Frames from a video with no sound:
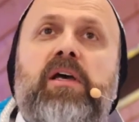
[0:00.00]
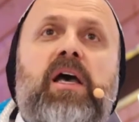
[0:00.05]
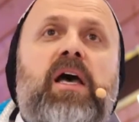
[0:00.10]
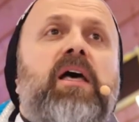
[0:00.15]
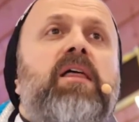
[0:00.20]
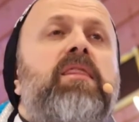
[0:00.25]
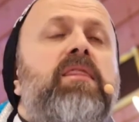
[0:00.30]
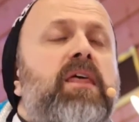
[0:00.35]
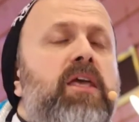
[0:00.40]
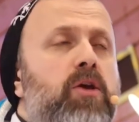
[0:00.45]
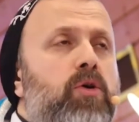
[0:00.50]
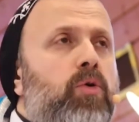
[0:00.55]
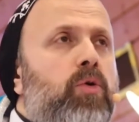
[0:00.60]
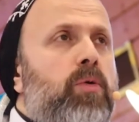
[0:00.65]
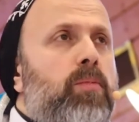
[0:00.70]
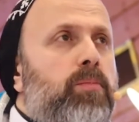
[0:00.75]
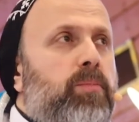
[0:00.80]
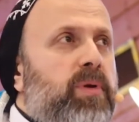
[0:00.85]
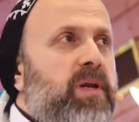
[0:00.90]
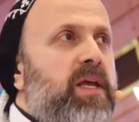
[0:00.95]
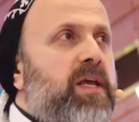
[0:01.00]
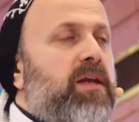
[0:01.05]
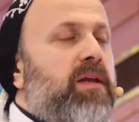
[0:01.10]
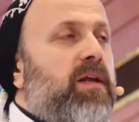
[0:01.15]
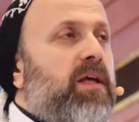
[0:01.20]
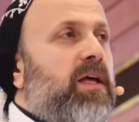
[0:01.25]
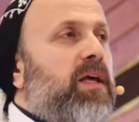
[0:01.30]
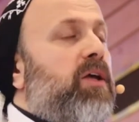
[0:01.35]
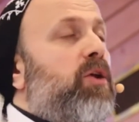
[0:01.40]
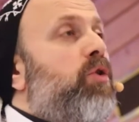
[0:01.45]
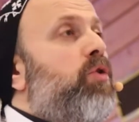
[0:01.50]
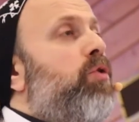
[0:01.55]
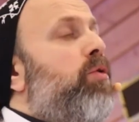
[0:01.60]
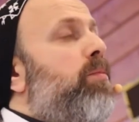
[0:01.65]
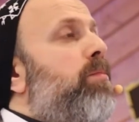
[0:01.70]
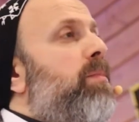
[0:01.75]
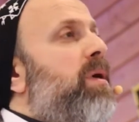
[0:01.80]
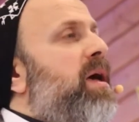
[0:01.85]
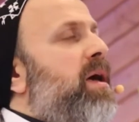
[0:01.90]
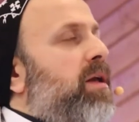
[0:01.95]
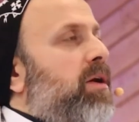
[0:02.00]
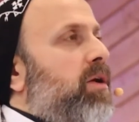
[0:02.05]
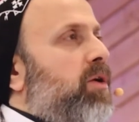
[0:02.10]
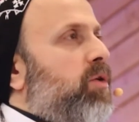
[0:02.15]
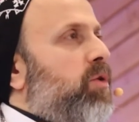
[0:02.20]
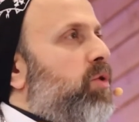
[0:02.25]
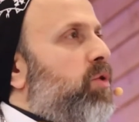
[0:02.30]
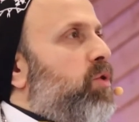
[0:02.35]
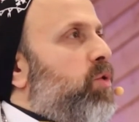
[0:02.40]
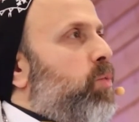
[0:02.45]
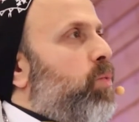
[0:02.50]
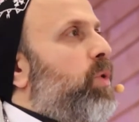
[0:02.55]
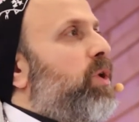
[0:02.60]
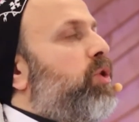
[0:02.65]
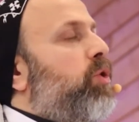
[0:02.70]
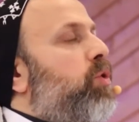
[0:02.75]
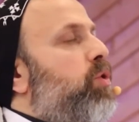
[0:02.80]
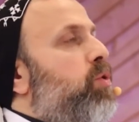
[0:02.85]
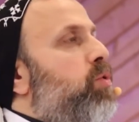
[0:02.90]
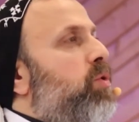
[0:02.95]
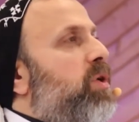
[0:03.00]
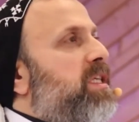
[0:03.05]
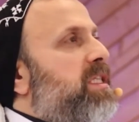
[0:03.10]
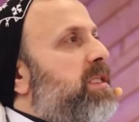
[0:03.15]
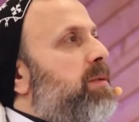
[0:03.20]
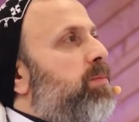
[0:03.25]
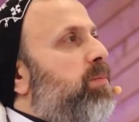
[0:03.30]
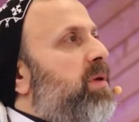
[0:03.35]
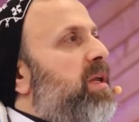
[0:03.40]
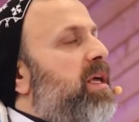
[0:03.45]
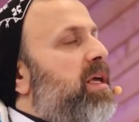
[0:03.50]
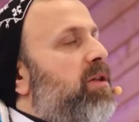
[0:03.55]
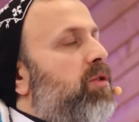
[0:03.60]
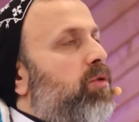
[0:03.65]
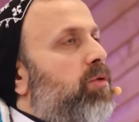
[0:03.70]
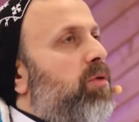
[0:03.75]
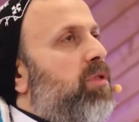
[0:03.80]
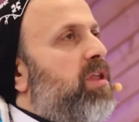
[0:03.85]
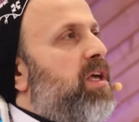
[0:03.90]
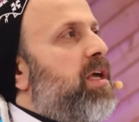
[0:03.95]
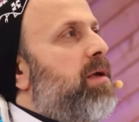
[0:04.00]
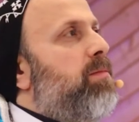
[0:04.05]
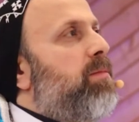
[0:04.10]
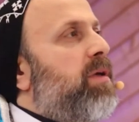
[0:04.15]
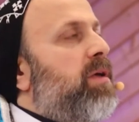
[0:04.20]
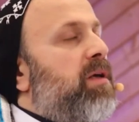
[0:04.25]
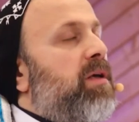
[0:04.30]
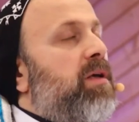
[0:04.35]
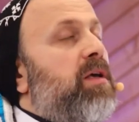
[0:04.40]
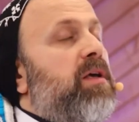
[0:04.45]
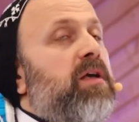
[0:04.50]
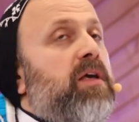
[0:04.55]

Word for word: And they complain. And no matter what you explain to them,